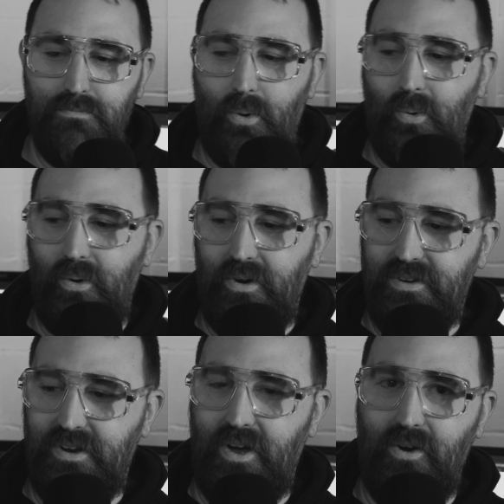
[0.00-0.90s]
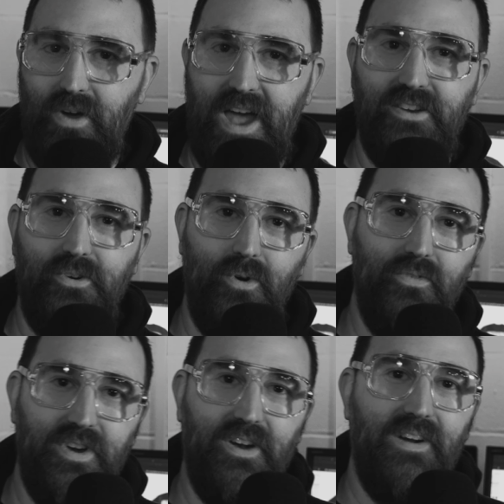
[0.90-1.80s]
Poor, Hector
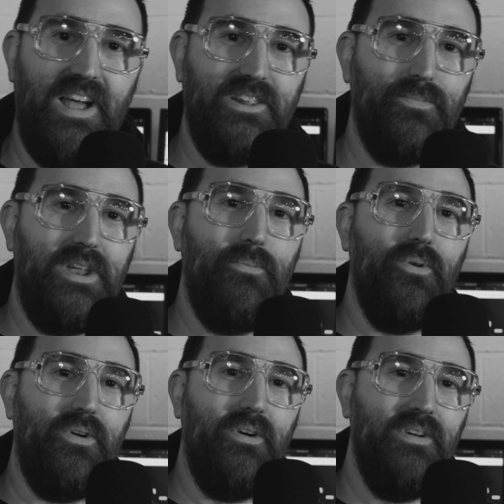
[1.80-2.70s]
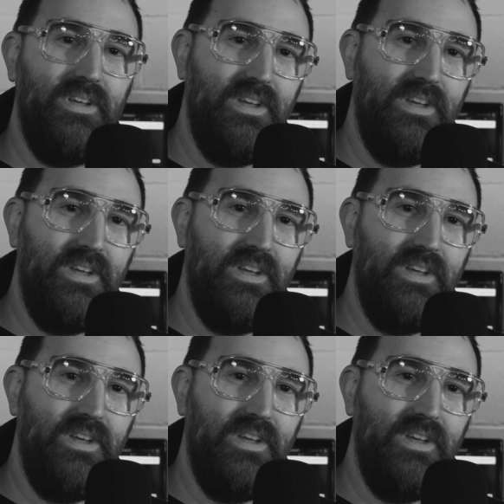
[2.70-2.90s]
over here hasn't been able to,